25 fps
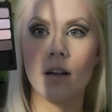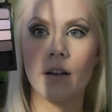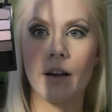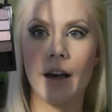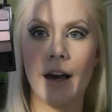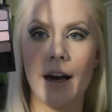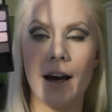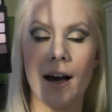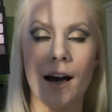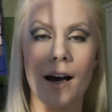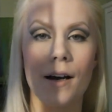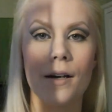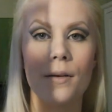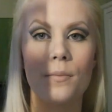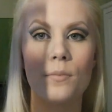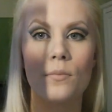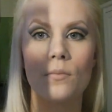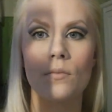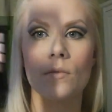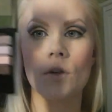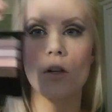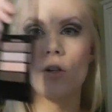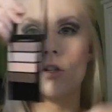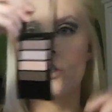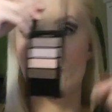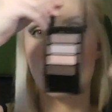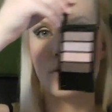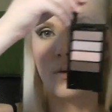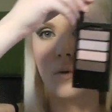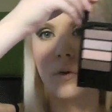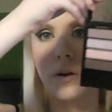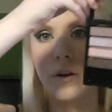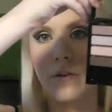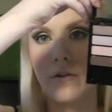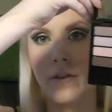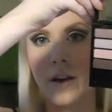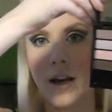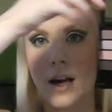Okay, I'm not
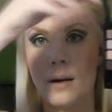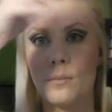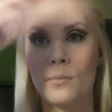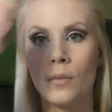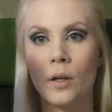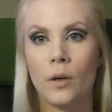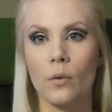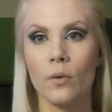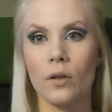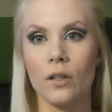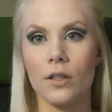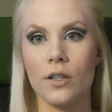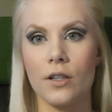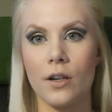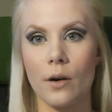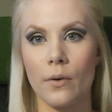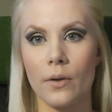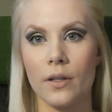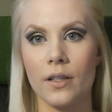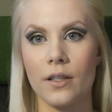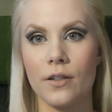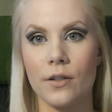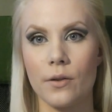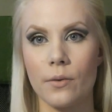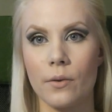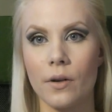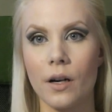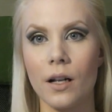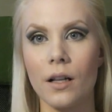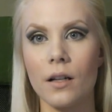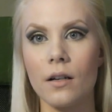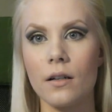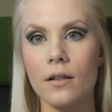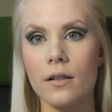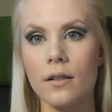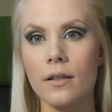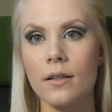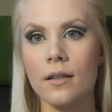sure if the camera will show its true
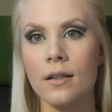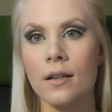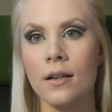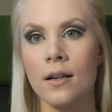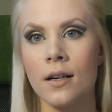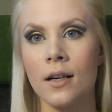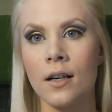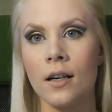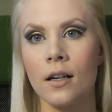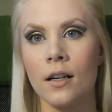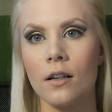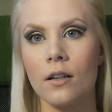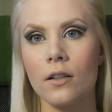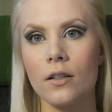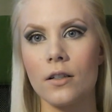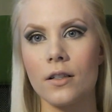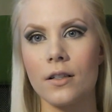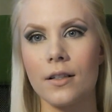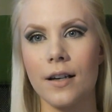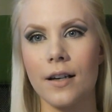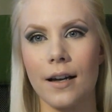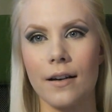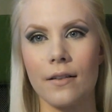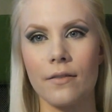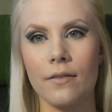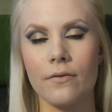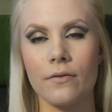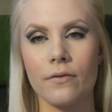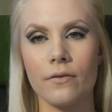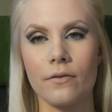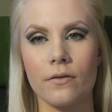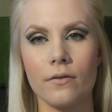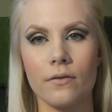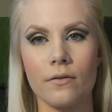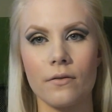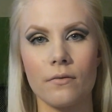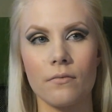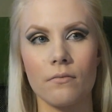colors. It looks kind of
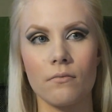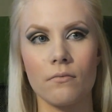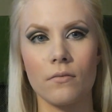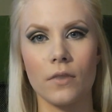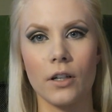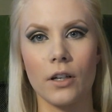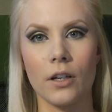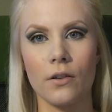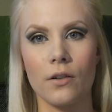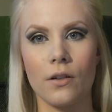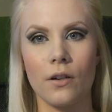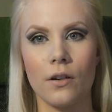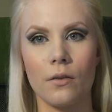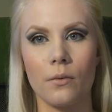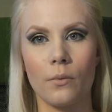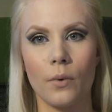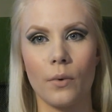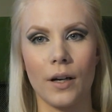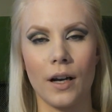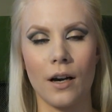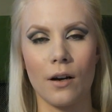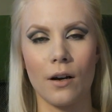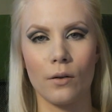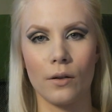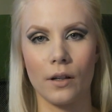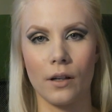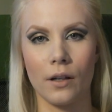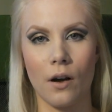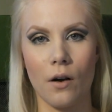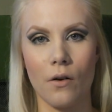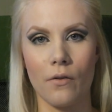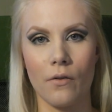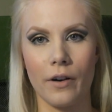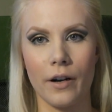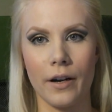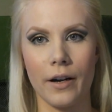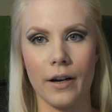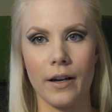good up when I hold it
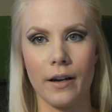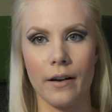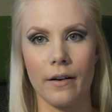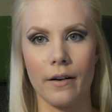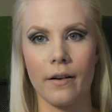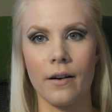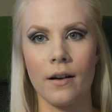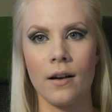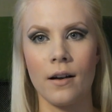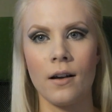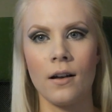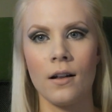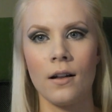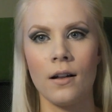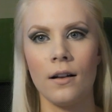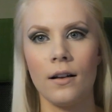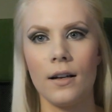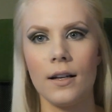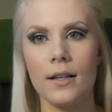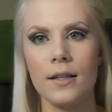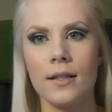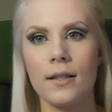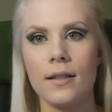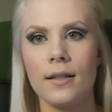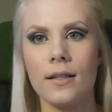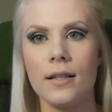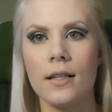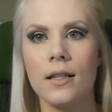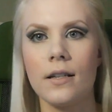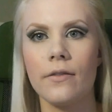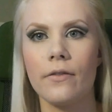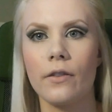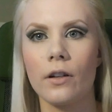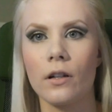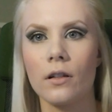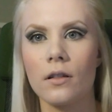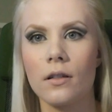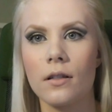over here. Let's see
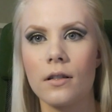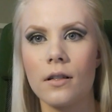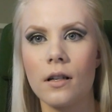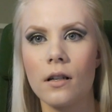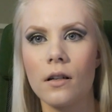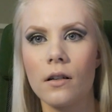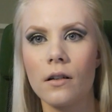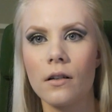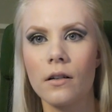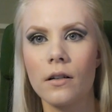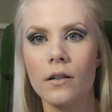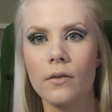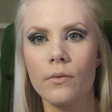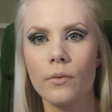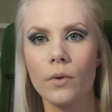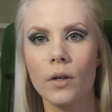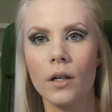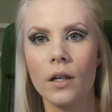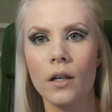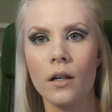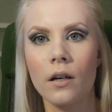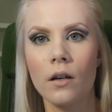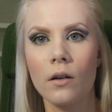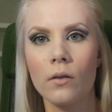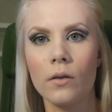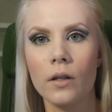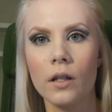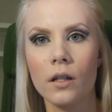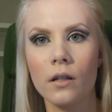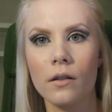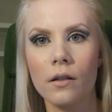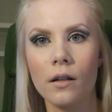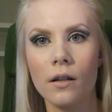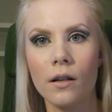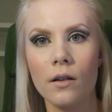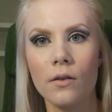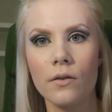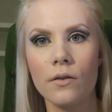if it'll still look good when I hold it
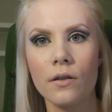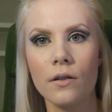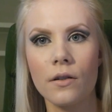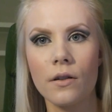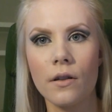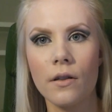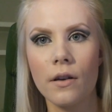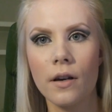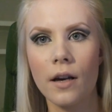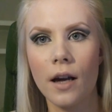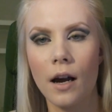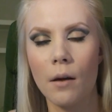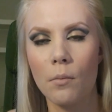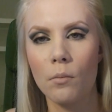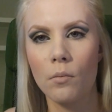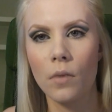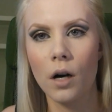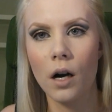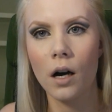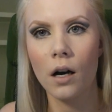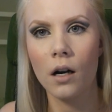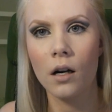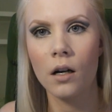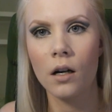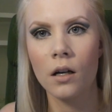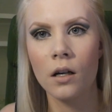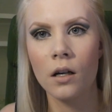closer to the camera.